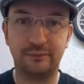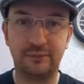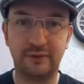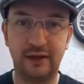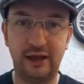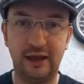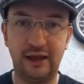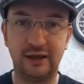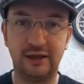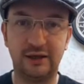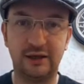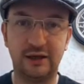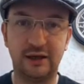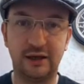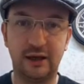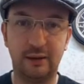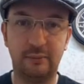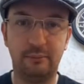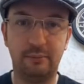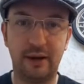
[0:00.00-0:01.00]
Ink
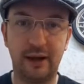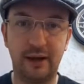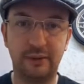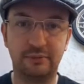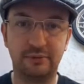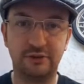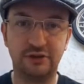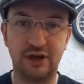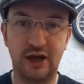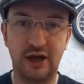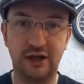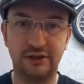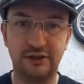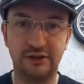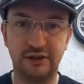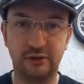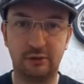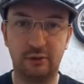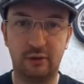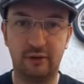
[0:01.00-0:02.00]
and paper
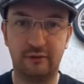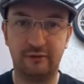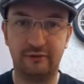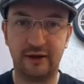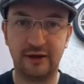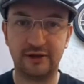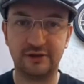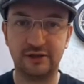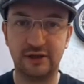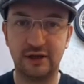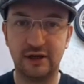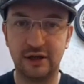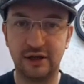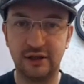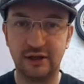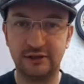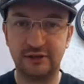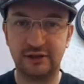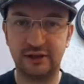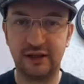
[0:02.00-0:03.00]
changing quite fast
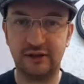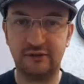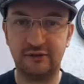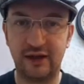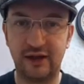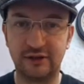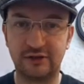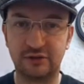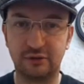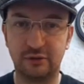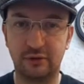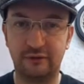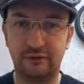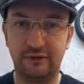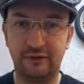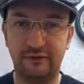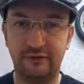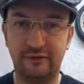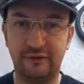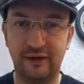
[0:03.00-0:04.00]
to give that sort of
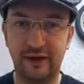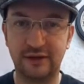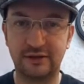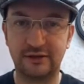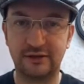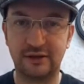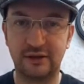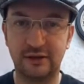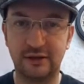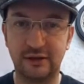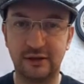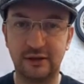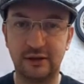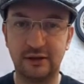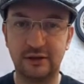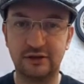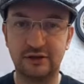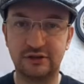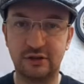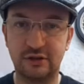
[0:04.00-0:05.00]
effect.
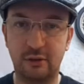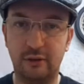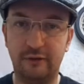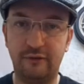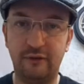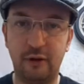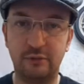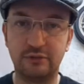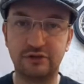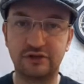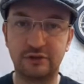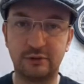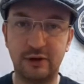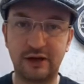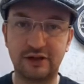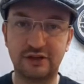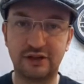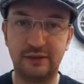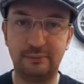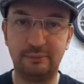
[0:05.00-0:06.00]
So if I was to
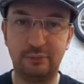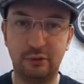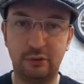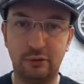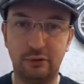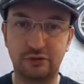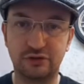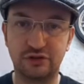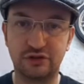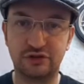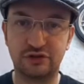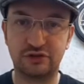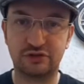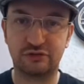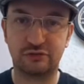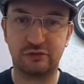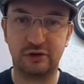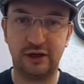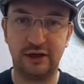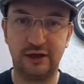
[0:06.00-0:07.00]
actually pause the
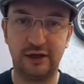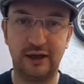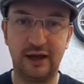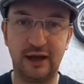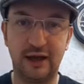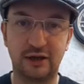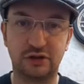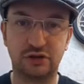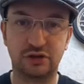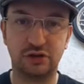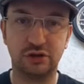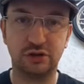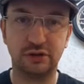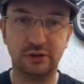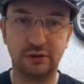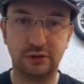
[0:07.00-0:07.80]
screen in action,